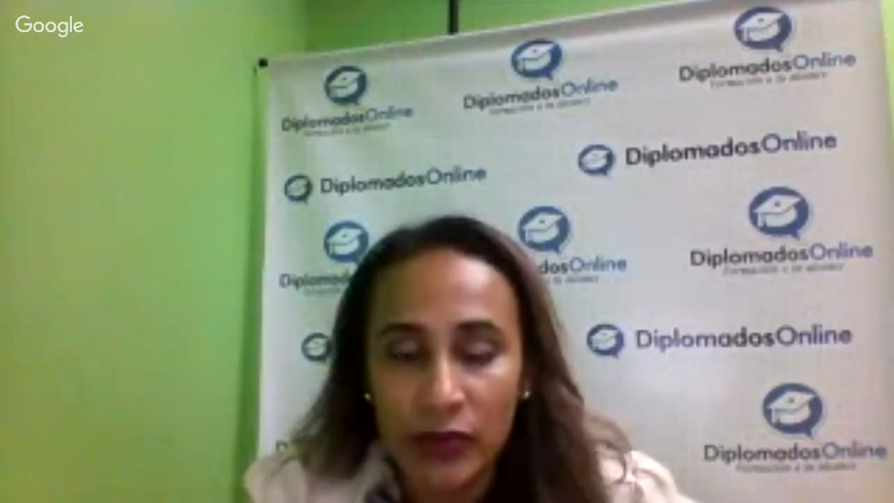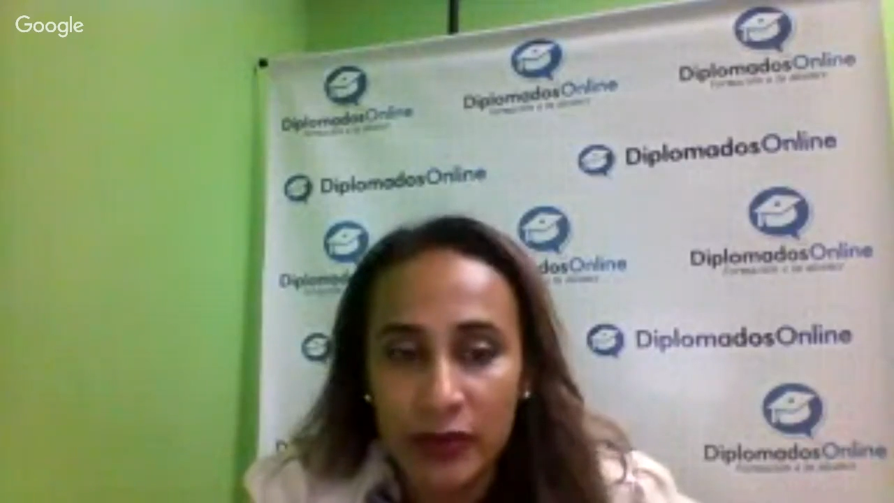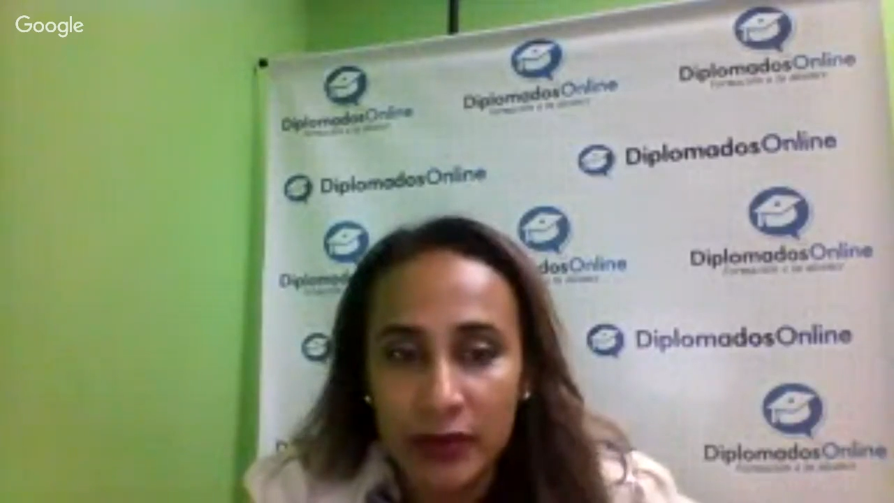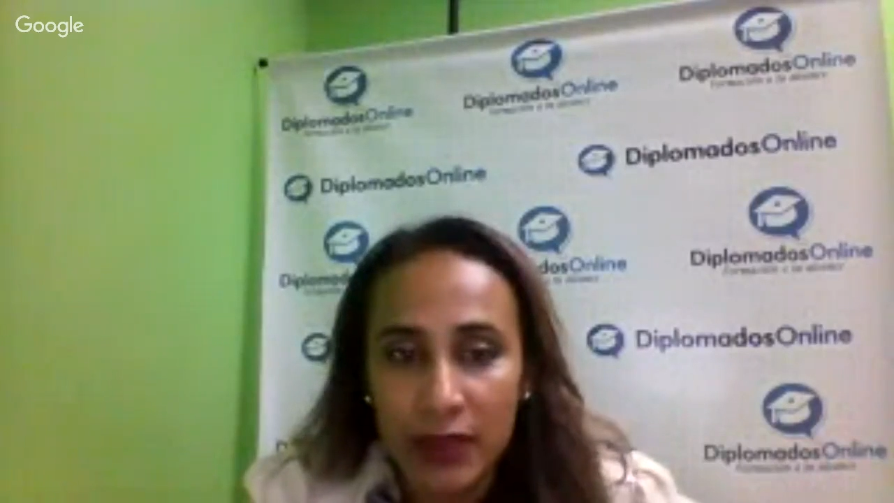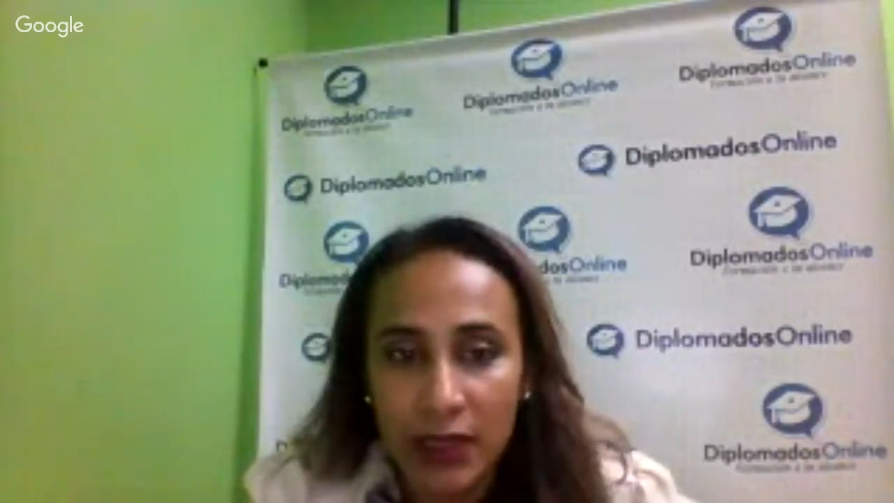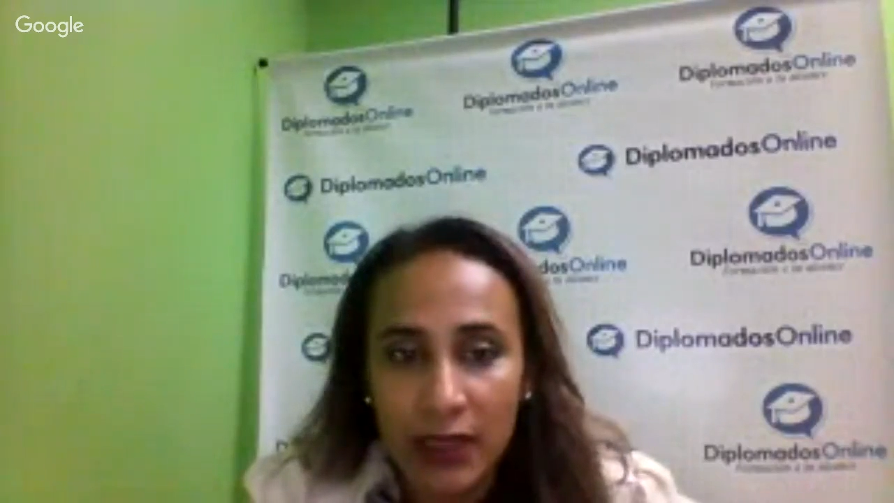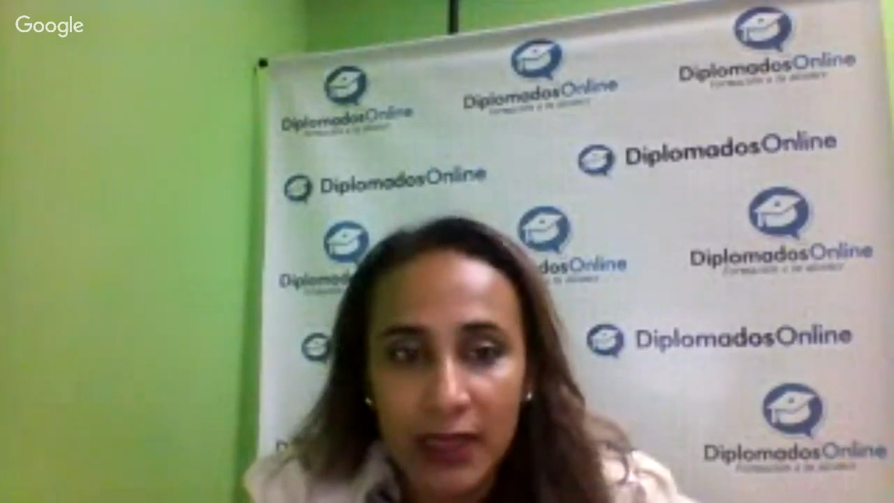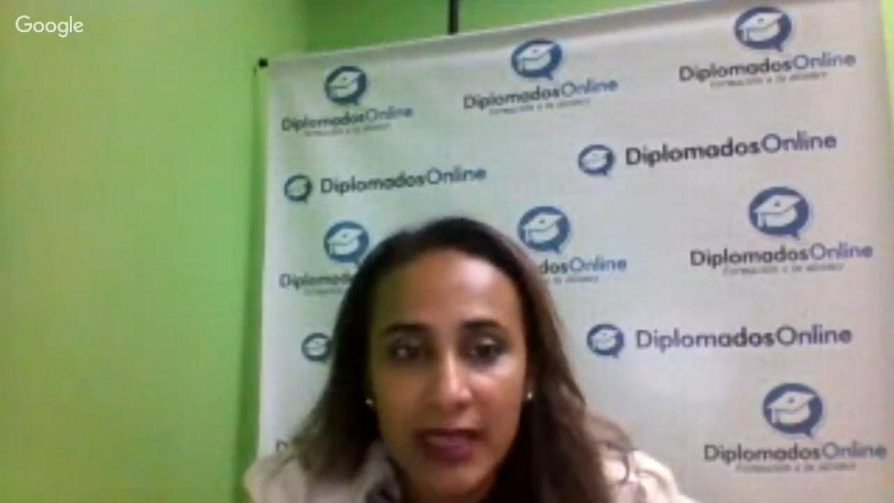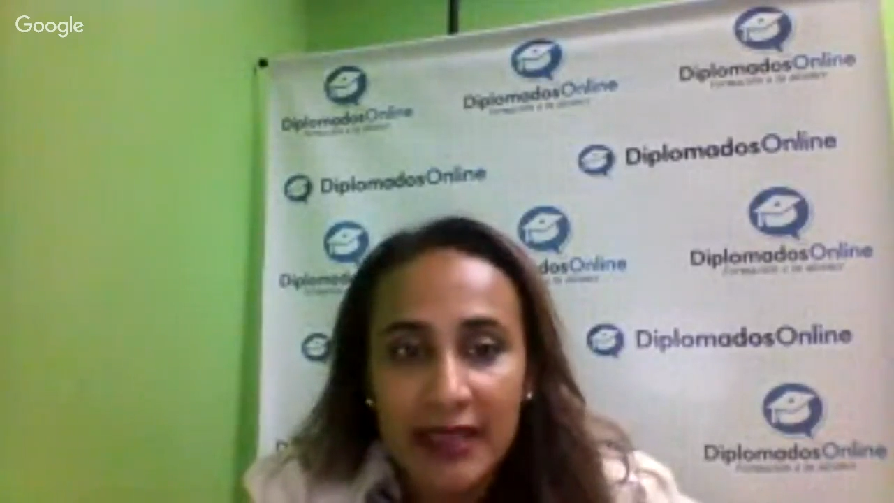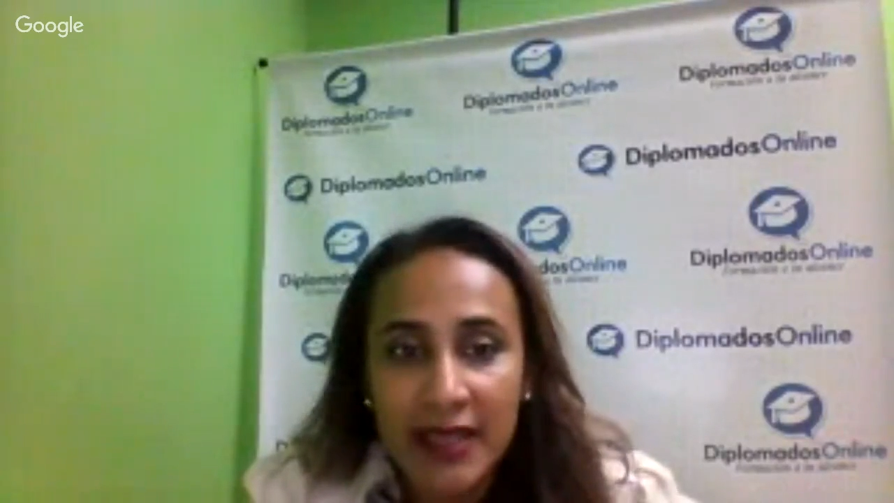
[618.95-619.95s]
door.
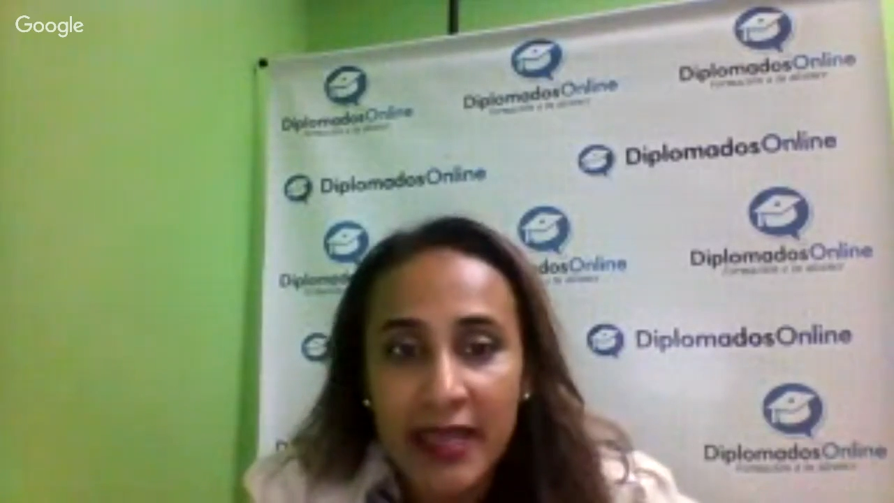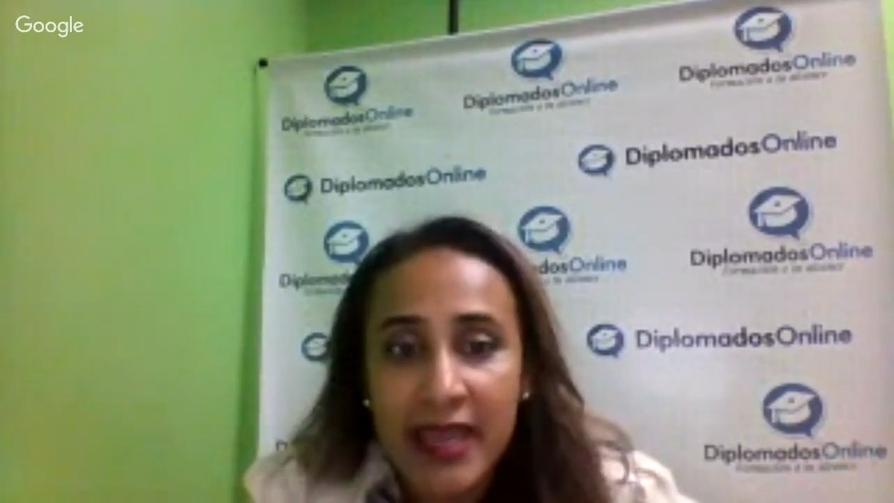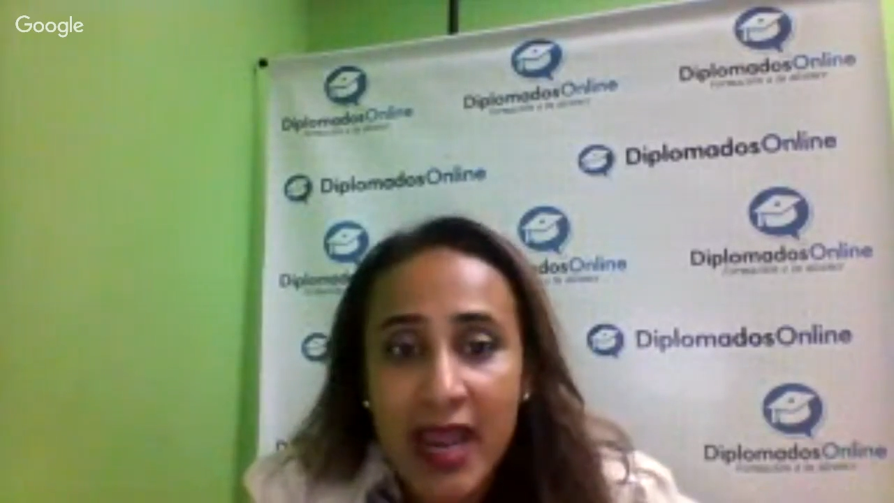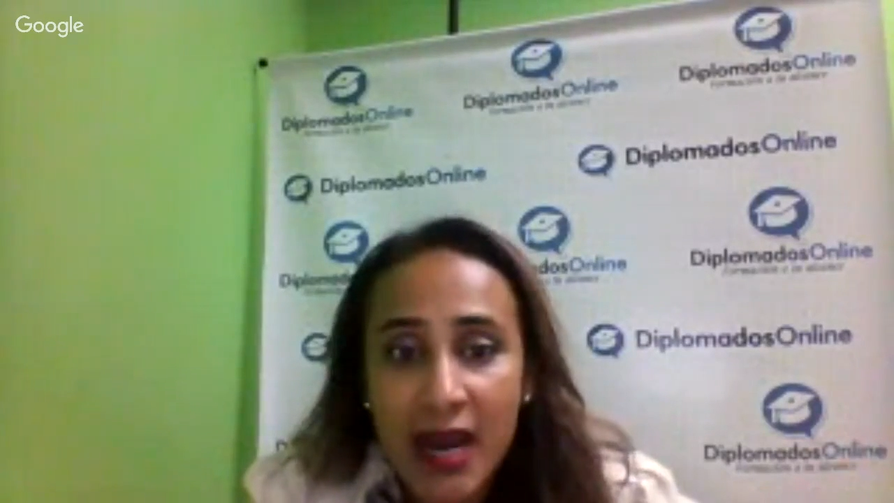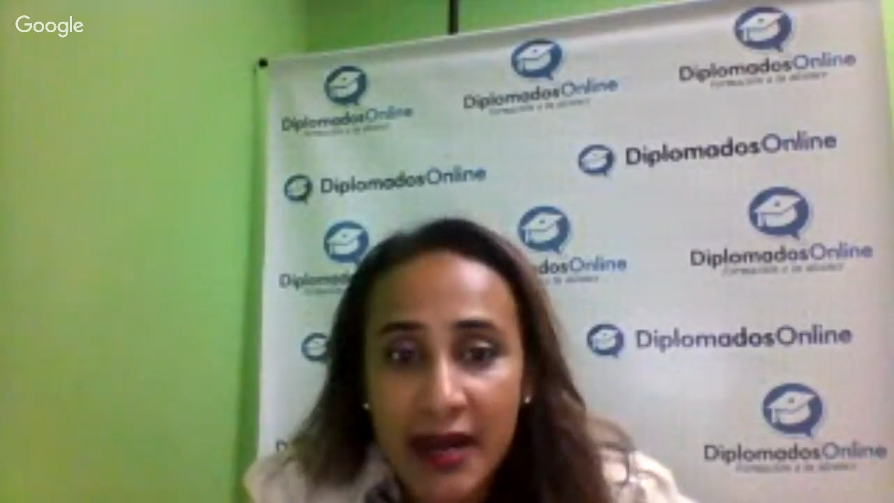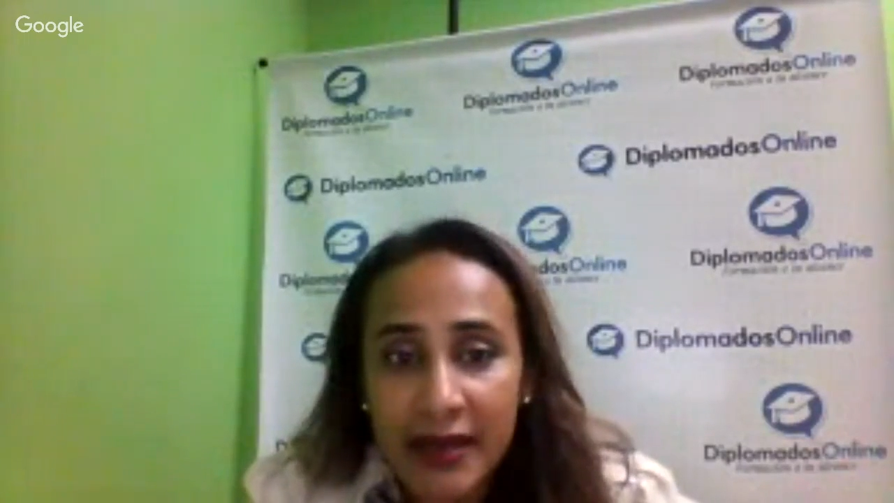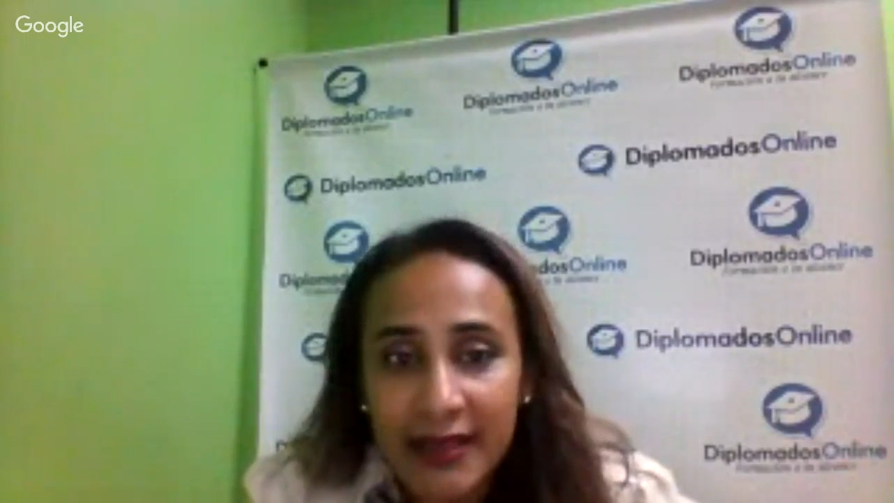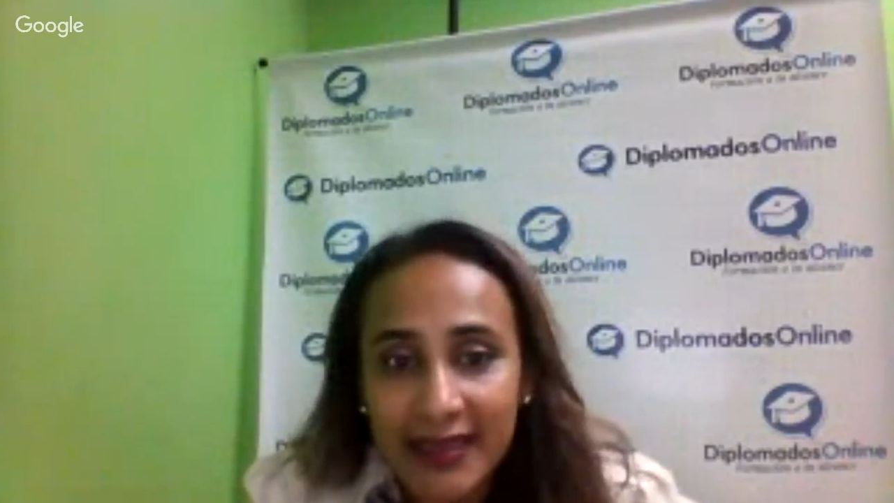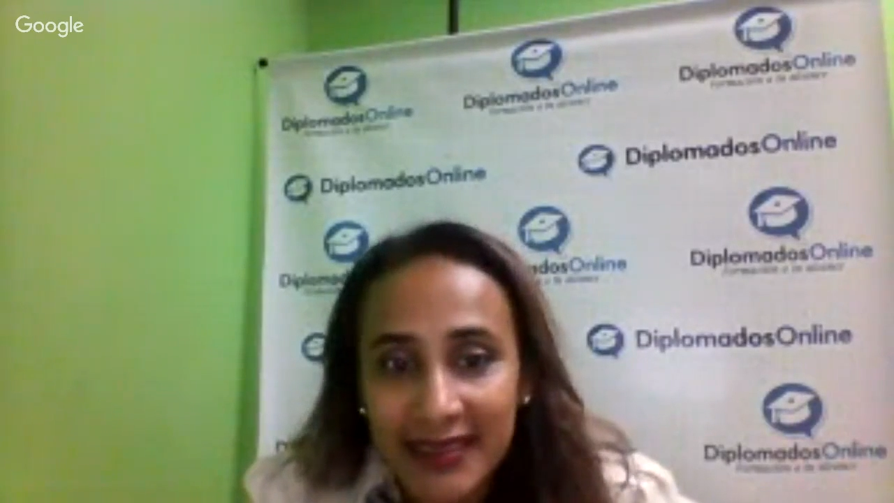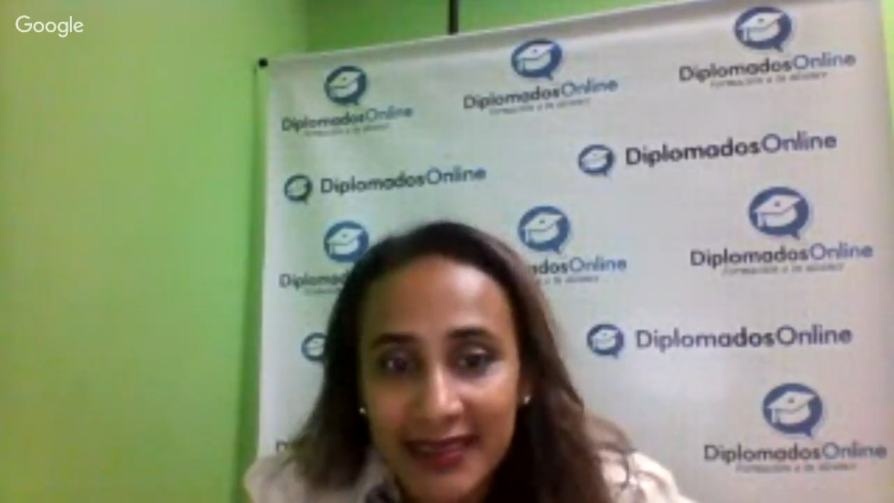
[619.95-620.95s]

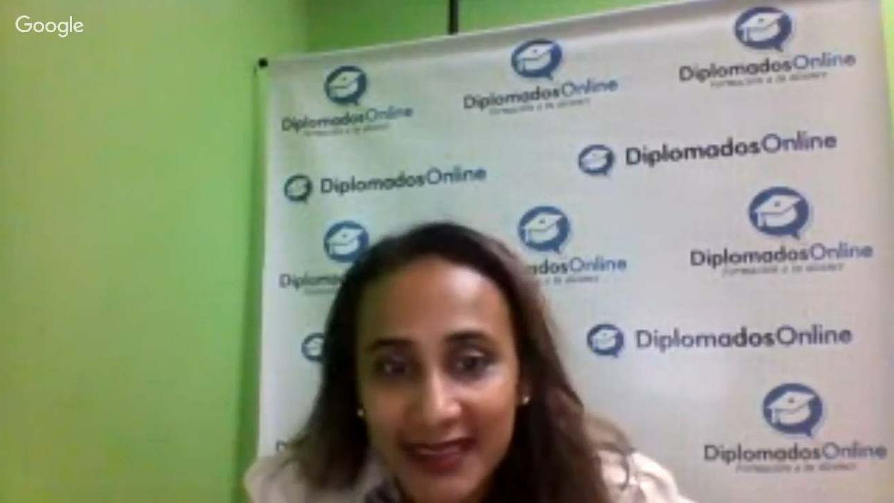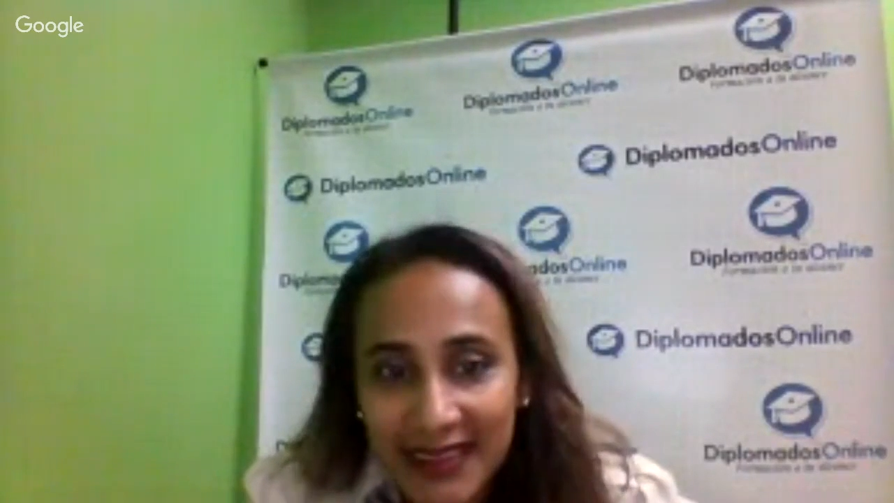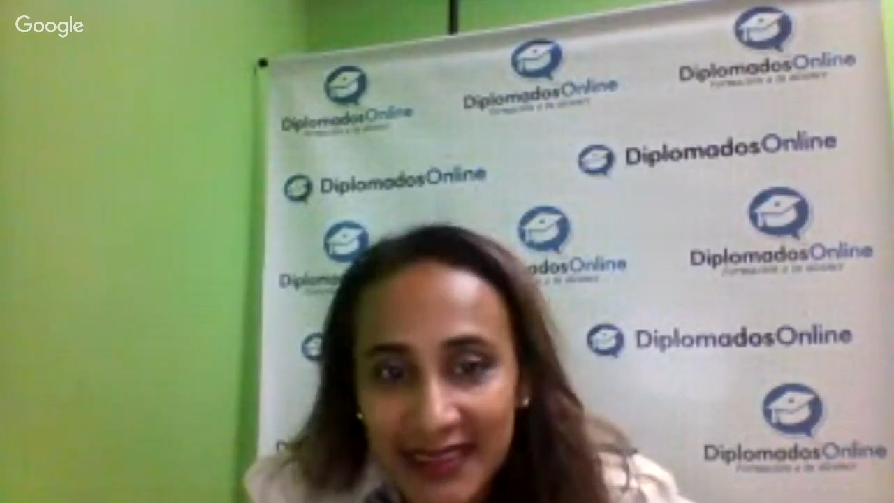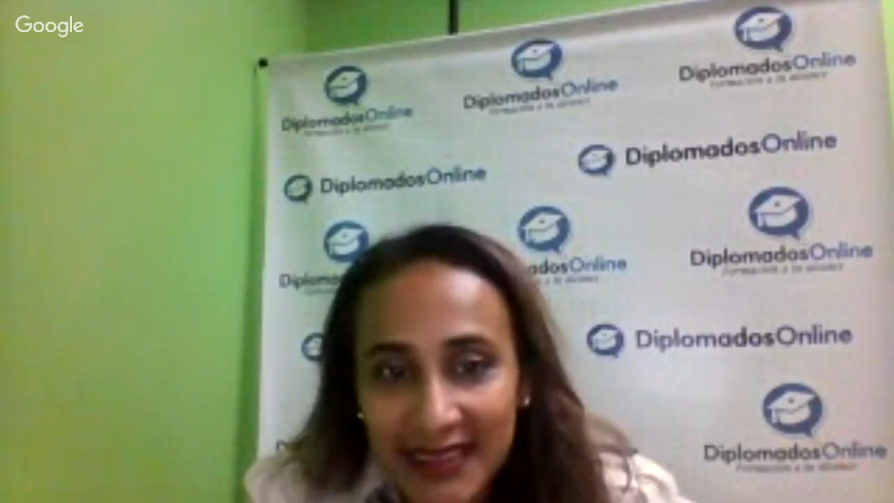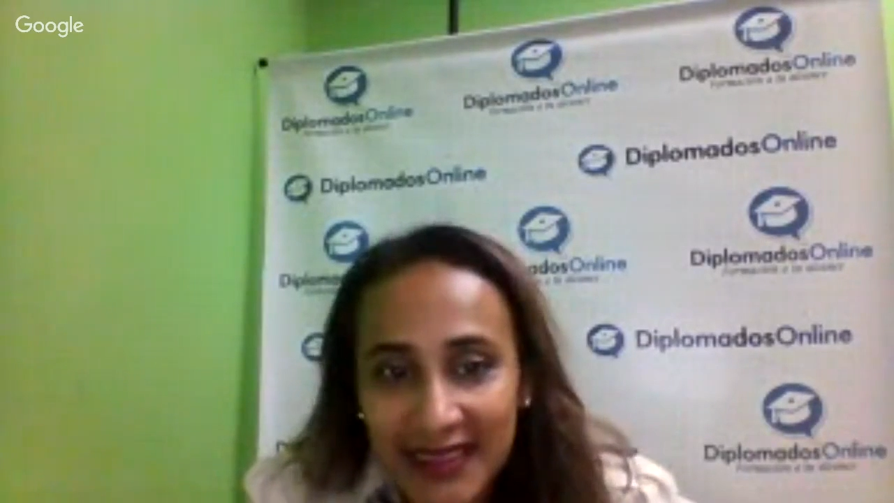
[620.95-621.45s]
They are